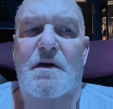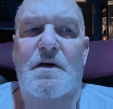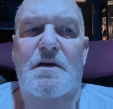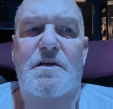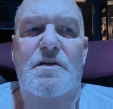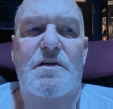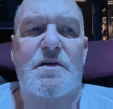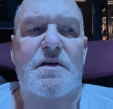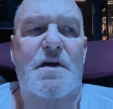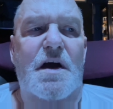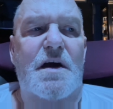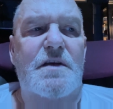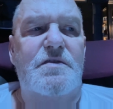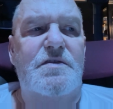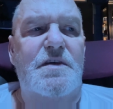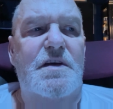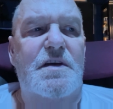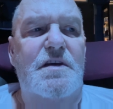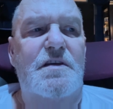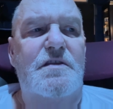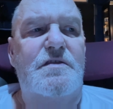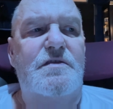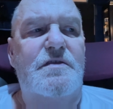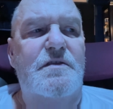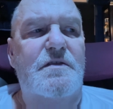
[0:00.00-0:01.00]
You got
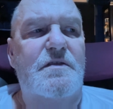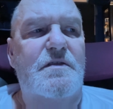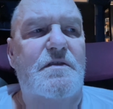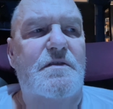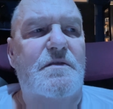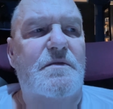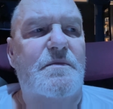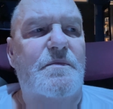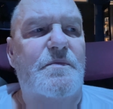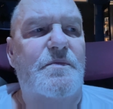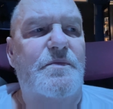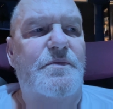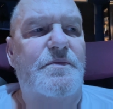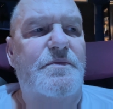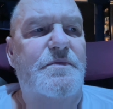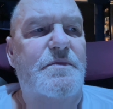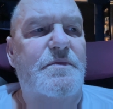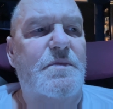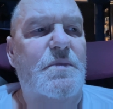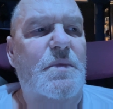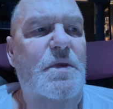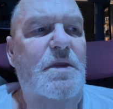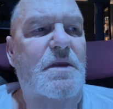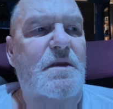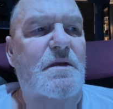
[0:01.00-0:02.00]
these,
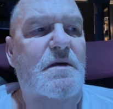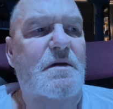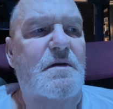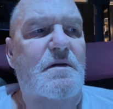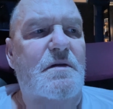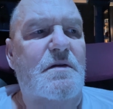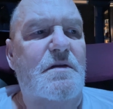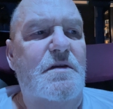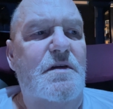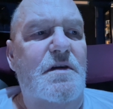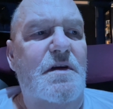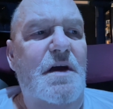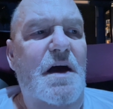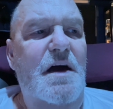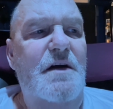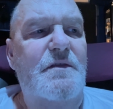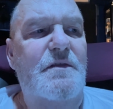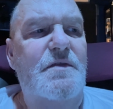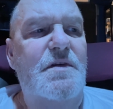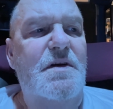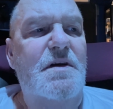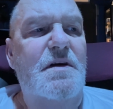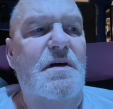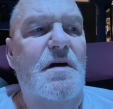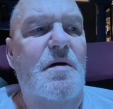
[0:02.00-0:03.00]
you have